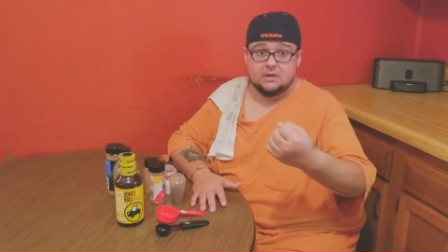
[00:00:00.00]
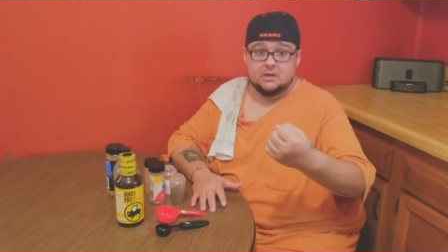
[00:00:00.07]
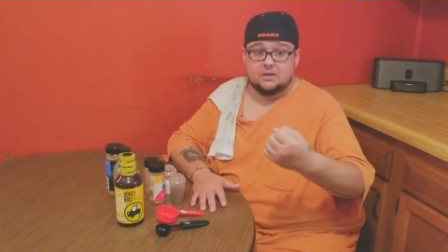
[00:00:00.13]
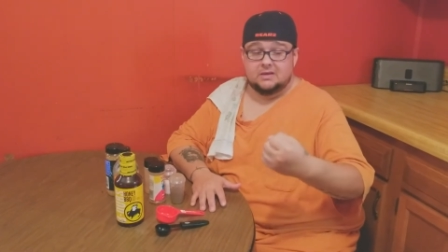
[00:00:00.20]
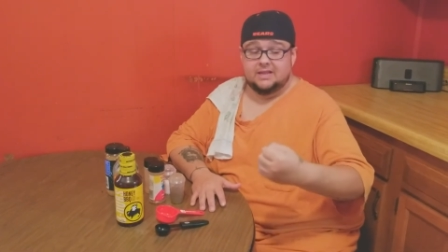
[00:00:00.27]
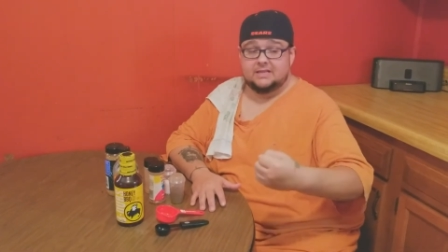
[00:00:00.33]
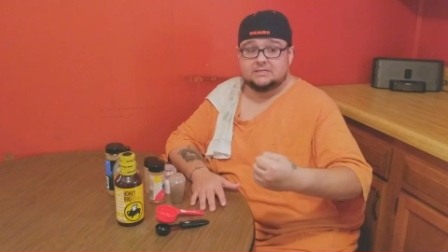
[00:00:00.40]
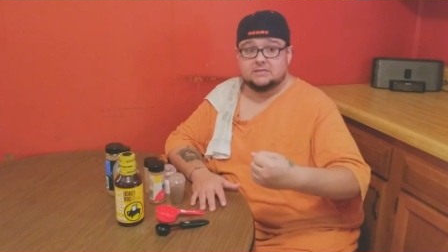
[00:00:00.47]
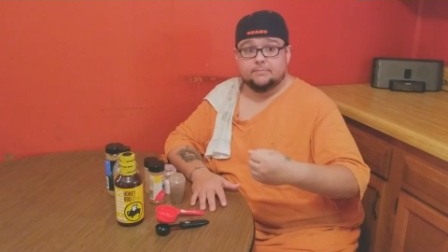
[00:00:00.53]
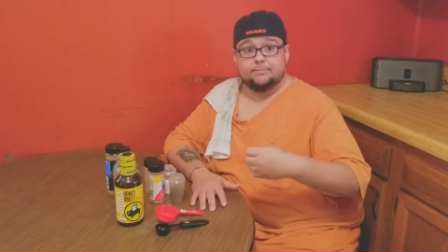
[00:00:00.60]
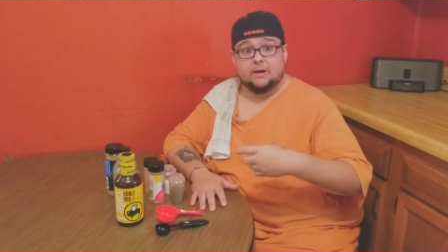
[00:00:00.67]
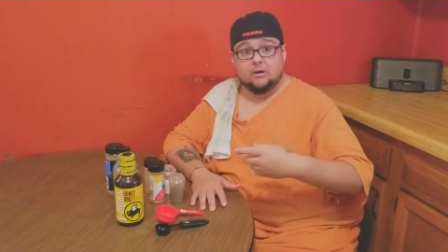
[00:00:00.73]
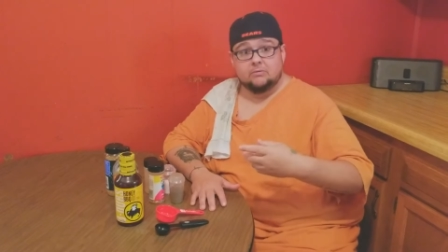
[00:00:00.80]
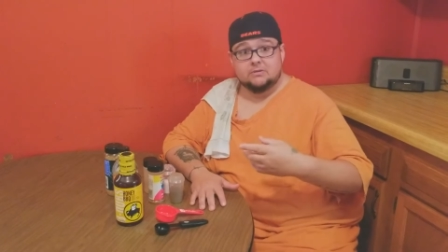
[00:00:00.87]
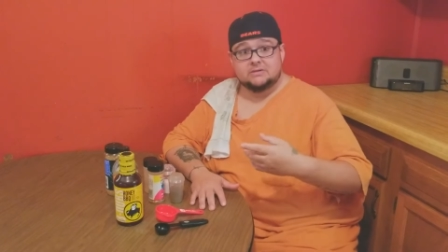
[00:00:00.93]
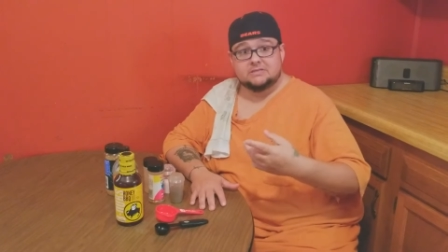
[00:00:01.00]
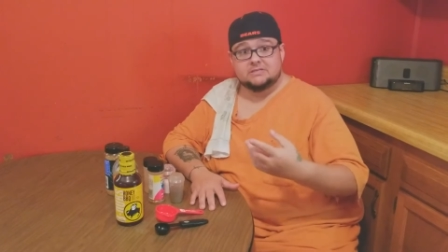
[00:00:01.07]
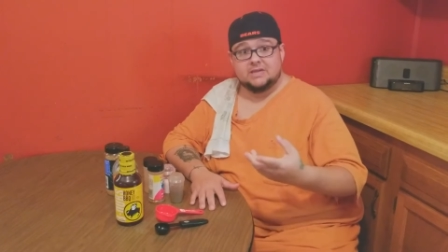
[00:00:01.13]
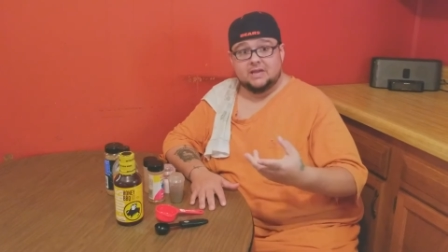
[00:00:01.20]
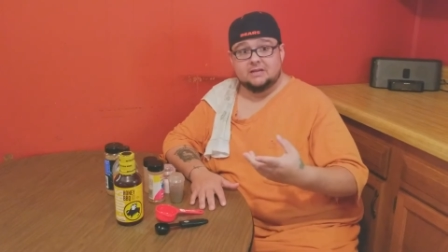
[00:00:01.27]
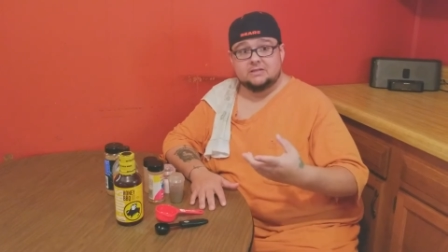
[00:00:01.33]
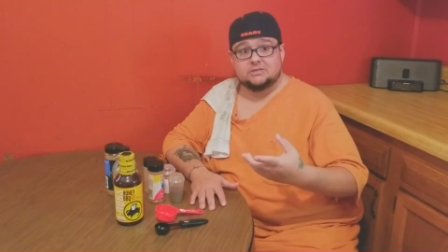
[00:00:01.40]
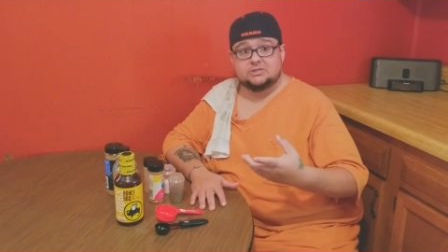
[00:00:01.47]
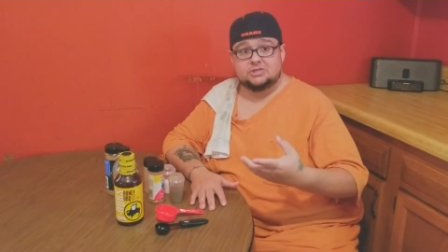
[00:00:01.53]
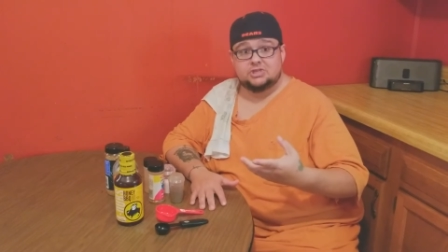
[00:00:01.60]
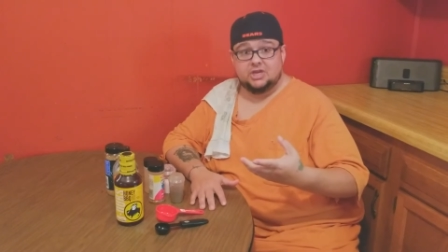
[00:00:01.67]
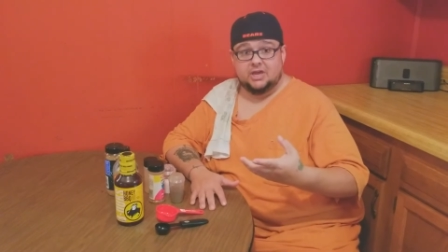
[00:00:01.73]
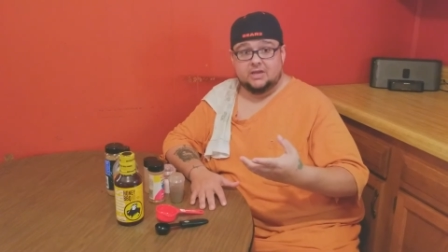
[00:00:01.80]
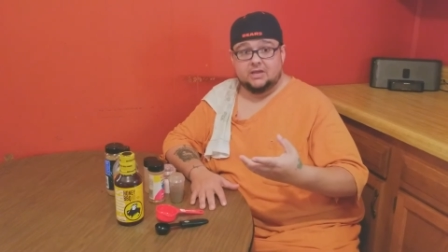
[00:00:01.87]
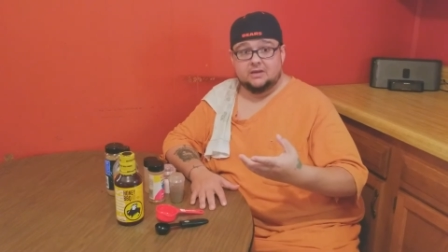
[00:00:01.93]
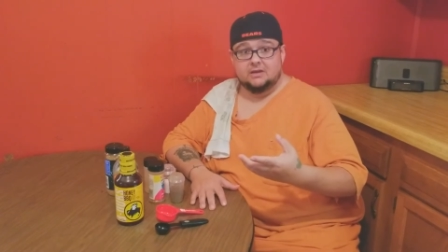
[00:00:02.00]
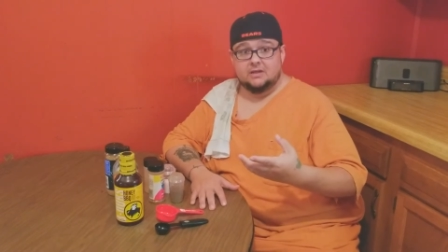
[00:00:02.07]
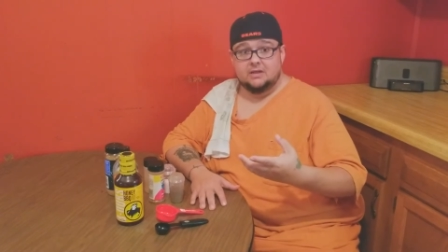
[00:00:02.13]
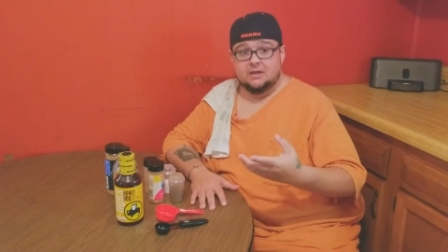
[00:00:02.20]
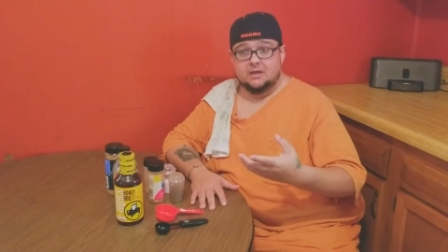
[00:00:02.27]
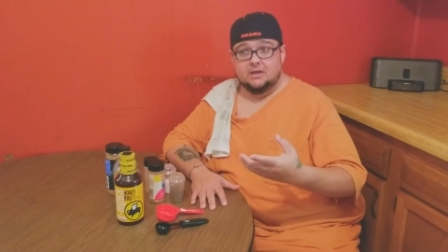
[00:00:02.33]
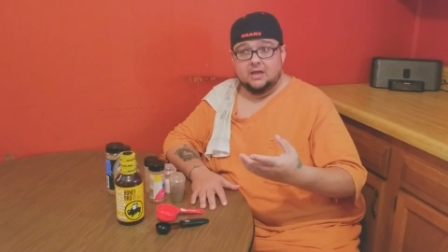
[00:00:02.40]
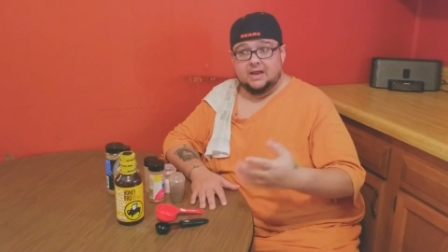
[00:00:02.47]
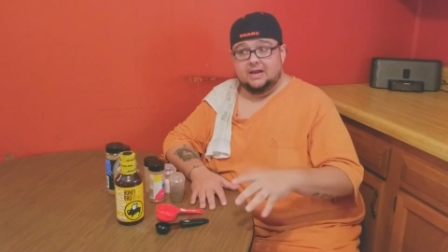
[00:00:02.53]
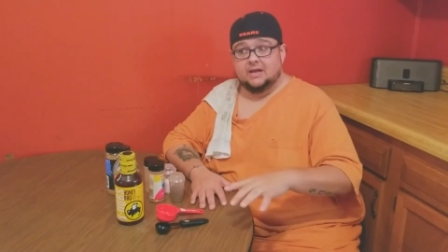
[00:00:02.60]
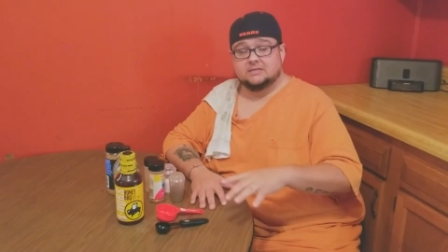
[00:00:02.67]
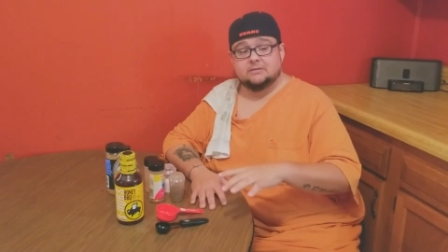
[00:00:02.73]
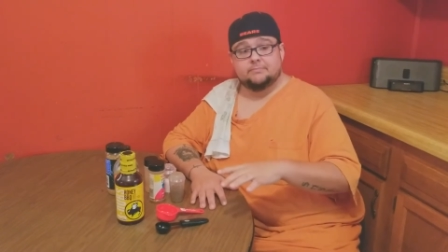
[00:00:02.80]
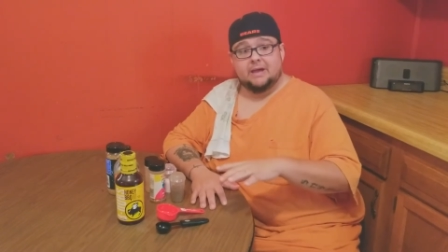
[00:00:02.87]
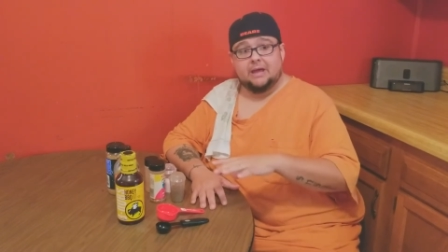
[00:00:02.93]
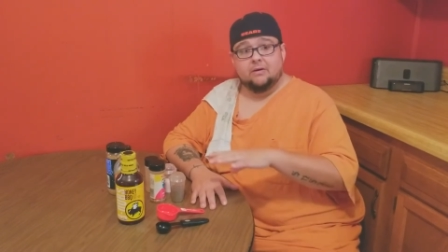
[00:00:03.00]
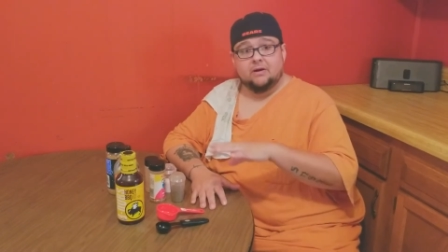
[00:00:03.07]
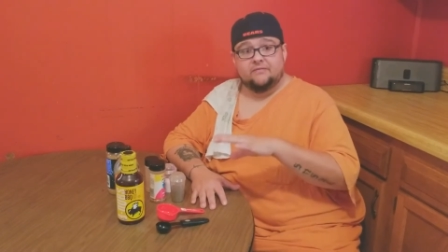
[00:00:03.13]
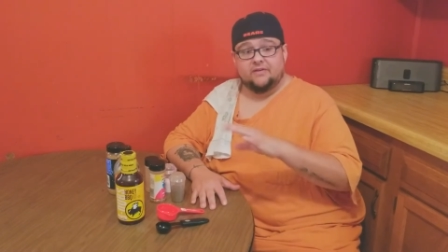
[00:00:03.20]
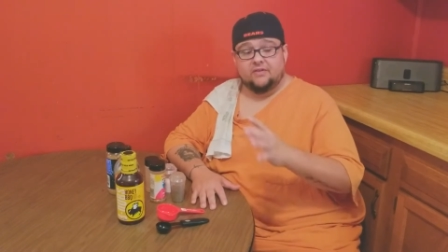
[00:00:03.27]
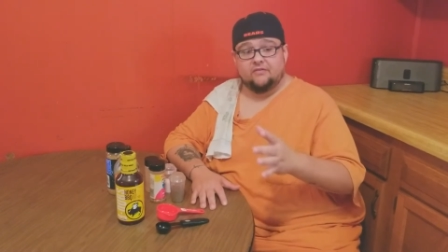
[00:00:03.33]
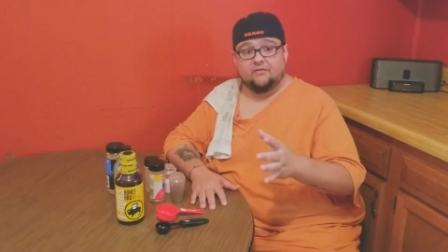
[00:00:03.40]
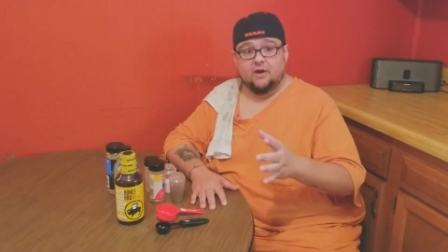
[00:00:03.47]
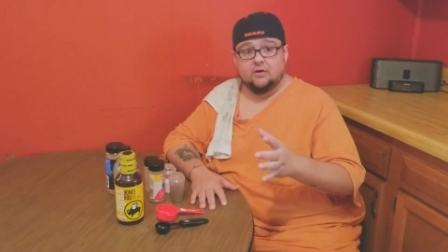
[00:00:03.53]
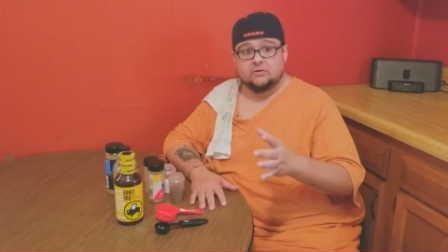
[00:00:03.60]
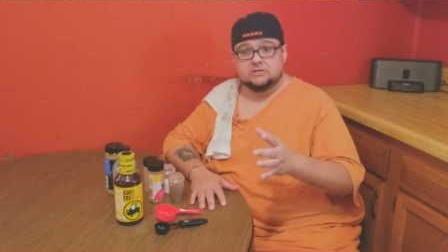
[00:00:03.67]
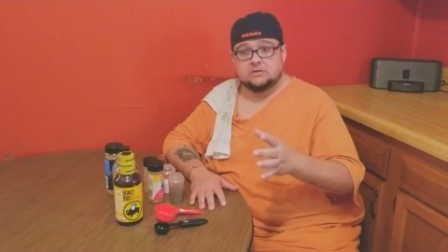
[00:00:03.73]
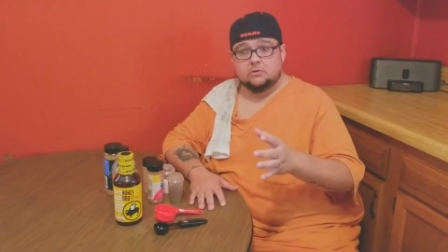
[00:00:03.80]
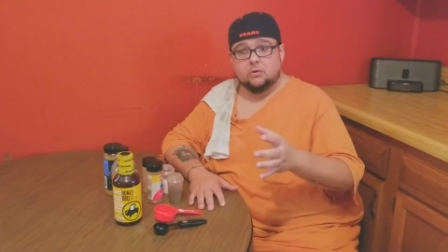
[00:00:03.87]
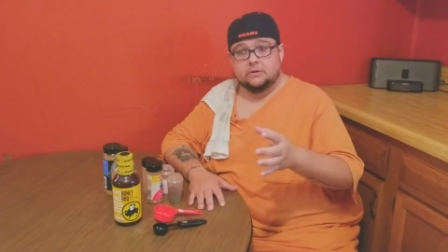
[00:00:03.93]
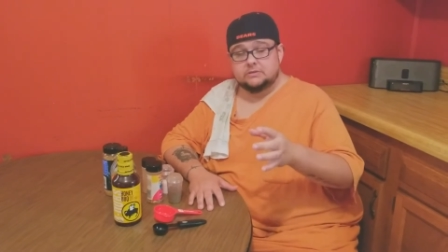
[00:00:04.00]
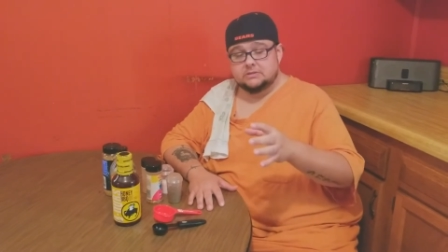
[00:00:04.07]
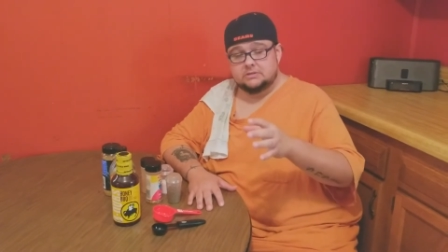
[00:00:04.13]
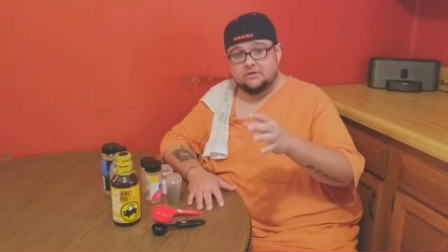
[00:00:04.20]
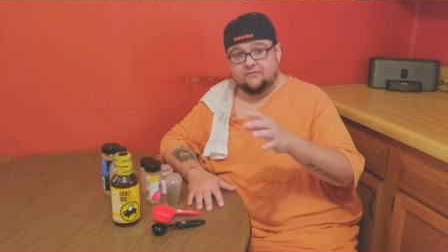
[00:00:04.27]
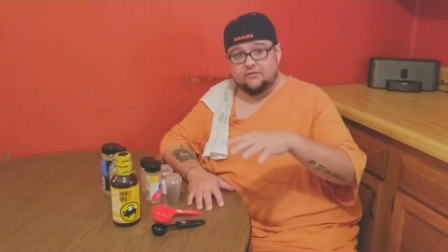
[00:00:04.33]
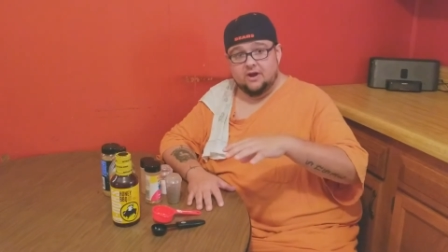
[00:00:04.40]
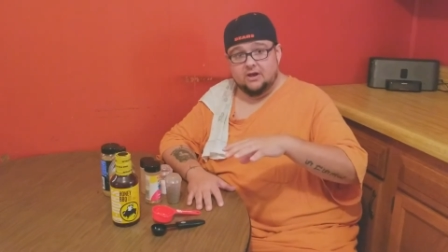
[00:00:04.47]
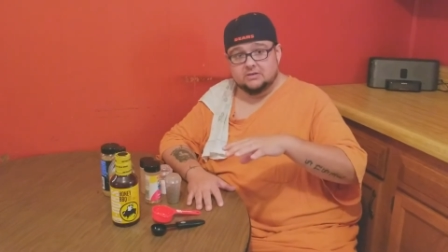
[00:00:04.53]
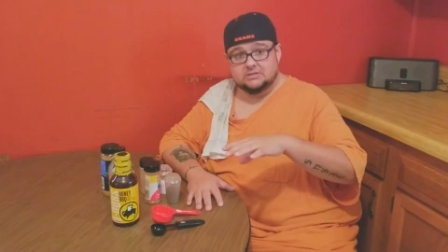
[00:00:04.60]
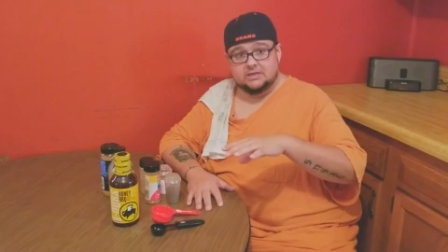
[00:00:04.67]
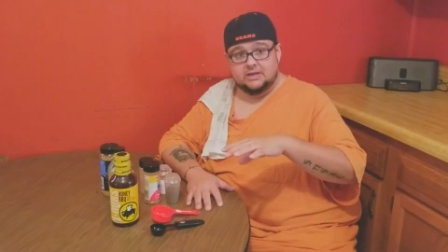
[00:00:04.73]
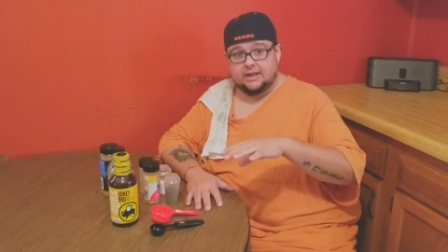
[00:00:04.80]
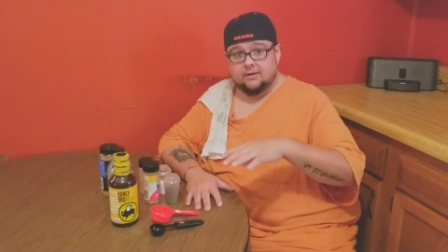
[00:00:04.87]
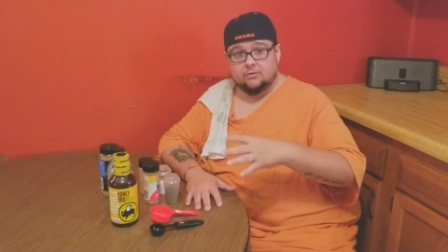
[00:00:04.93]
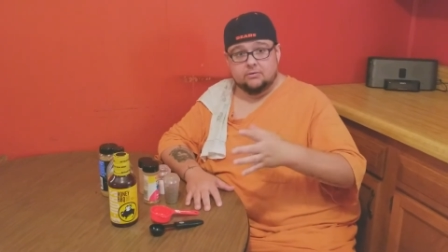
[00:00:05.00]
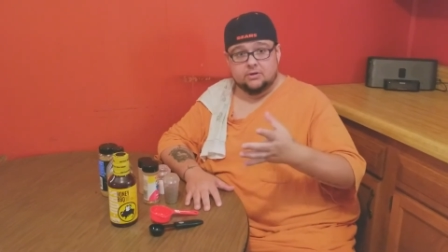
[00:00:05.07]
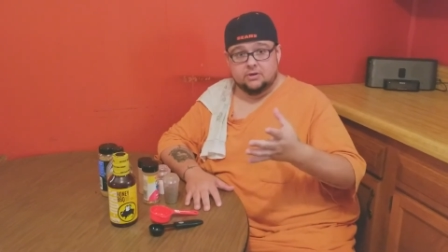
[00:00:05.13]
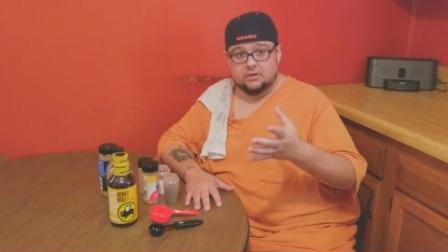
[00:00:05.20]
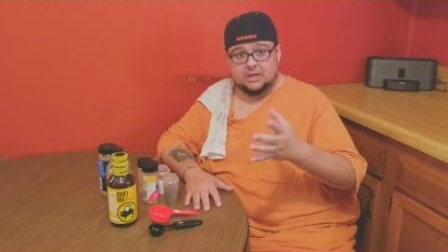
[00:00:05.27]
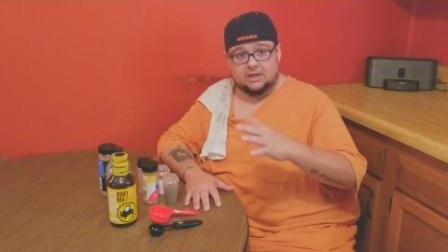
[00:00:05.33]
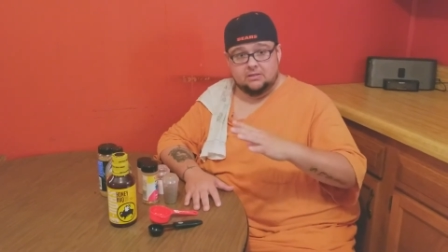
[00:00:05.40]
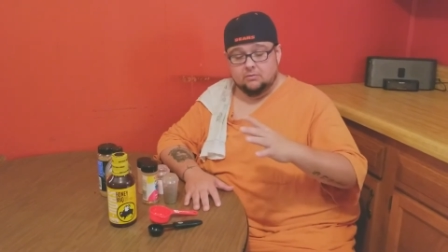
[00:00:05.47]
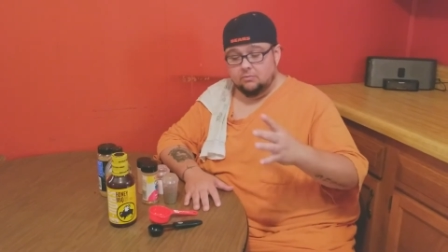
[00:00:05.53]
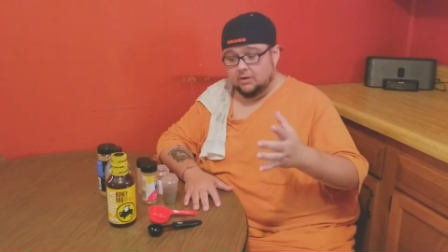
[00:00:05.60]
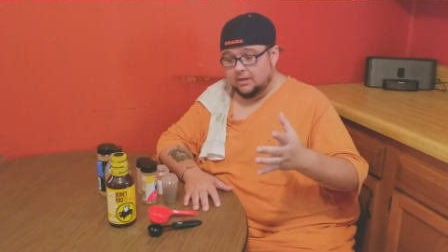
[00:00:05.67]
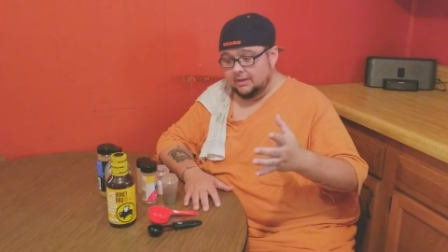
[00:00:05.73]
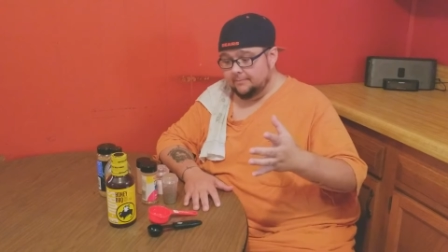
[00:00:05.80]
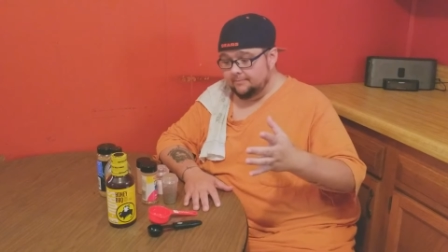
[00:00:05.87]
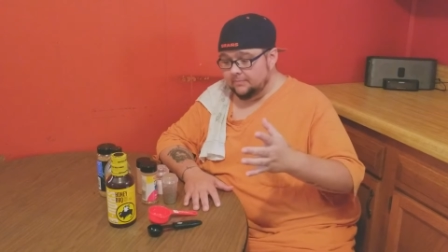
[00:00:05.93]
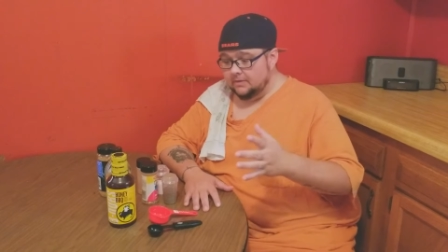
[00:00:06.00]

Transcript: You need some boneless, skinless chicken. It doesn't matter if it's frozen or it's defrosted. It'll cook either way.